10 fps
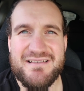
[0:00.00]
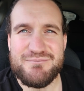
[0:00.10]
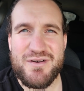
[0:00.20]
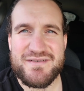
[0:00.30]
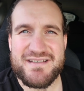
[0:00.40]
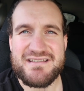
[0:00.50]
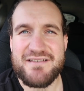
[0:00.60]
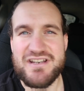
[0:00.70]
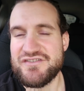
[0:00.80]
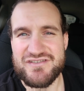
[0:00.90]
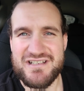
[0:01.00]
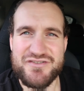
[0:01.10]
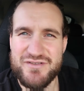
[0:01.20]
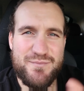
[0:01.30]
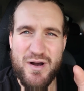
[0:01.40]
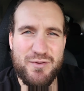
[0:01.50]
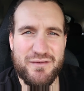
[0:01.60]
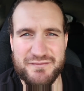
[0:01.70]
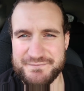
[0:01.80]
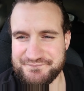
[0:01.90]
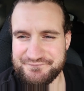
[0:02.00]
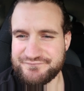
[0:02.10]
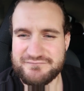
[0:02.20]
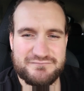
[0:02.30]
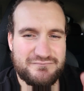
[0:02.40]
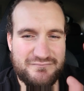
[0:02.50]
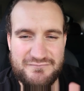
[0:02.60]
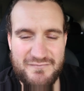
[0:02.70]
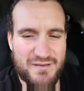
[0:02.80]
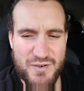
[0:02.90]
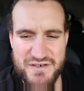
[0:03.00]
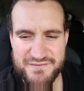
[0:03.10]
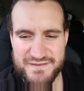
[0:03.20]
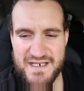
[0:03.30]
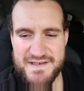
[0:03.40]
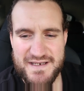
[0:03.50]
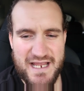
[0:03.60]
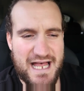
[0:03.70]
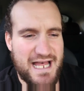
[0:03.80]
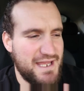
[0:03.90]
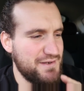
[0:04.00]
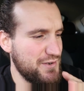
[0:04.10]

most of the stuff does just literally pop off. Most of it does. I